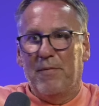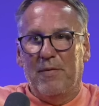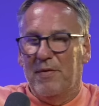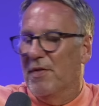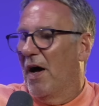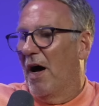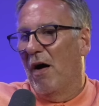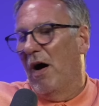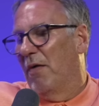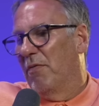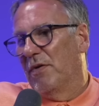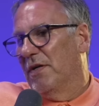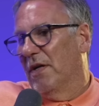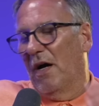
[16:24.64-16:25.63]
No, I
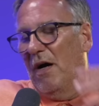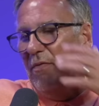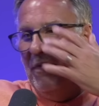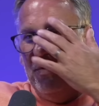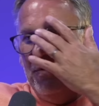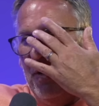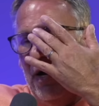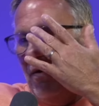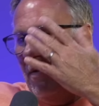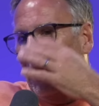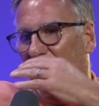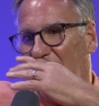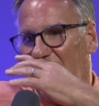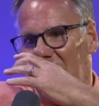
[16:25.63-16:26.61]
wouldn't. I would no.
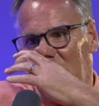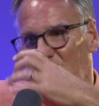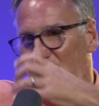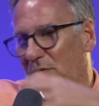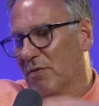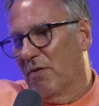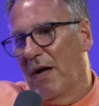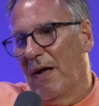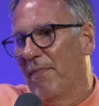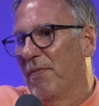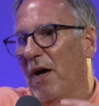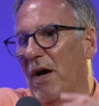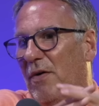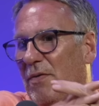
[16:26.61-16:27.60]
George
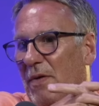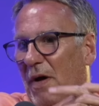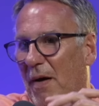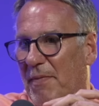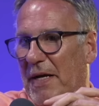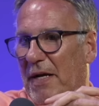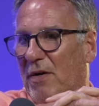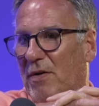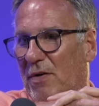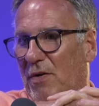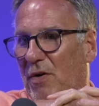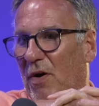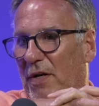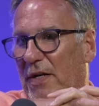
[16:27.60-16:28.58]
Graham, no. I mean,
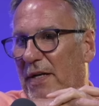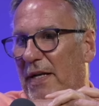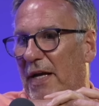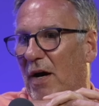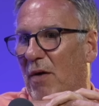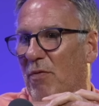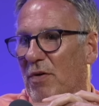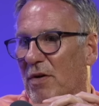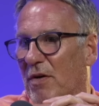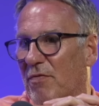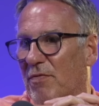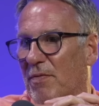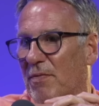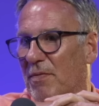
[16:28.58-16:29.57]
Colin Lee, I would
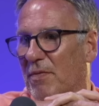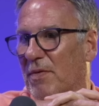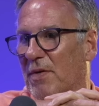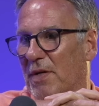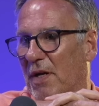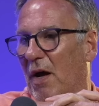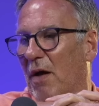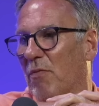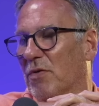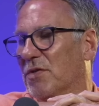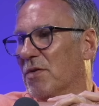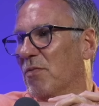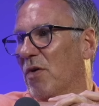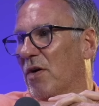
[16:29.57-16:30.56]
have. You know, it
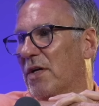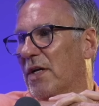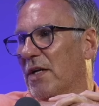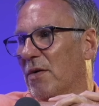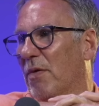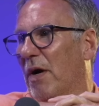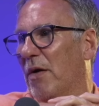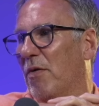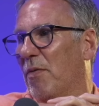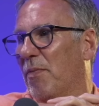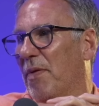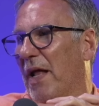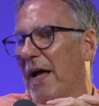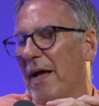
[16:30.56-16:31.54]
wasn't working the way we were
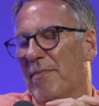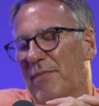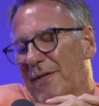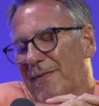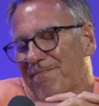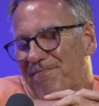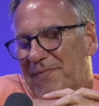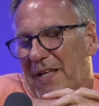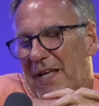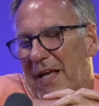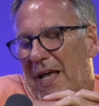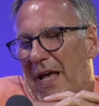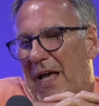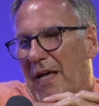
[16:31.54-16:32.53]
playing. But
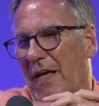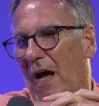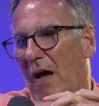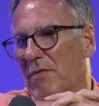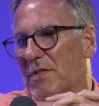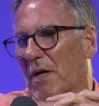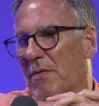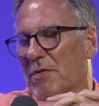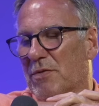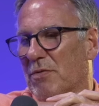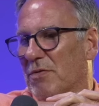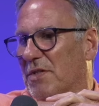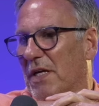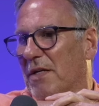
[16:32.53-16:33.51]
yeah, I was coming
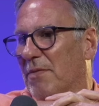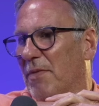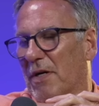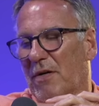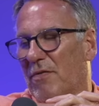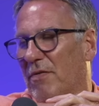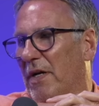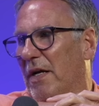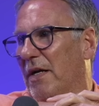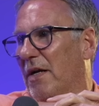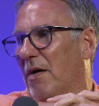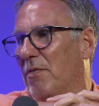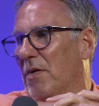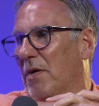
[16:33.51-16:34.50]
towards the end of my career, and
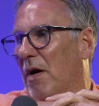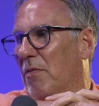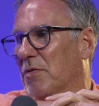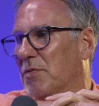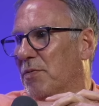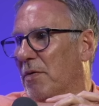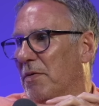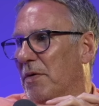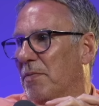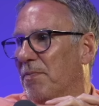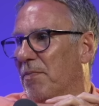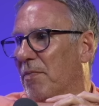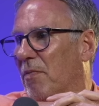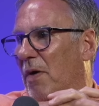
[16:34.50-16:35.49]
I was probably
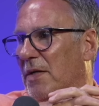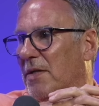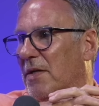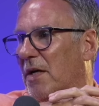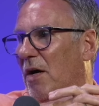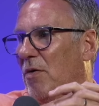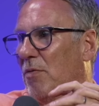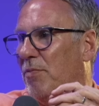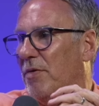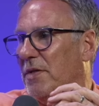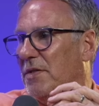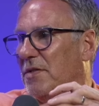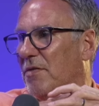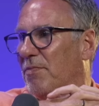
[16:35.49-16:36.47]
one of the
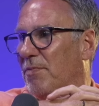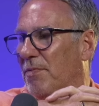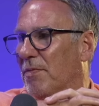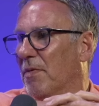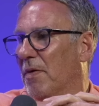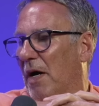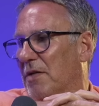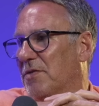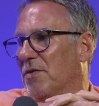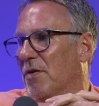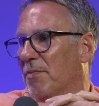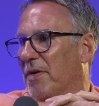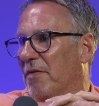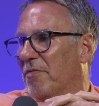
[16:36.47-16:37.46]
culprits of us
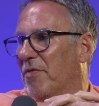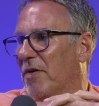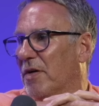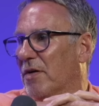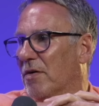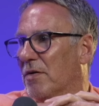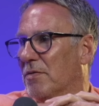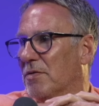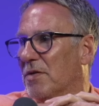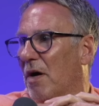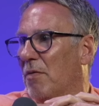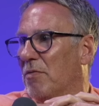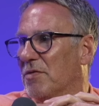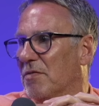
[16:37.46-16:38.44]
not being very good. Was that
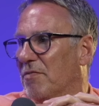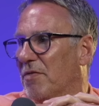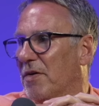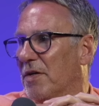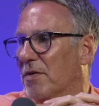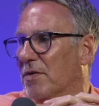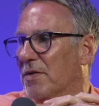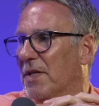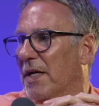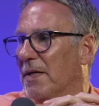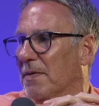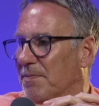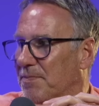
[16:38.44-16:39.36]
I wasn't very good then.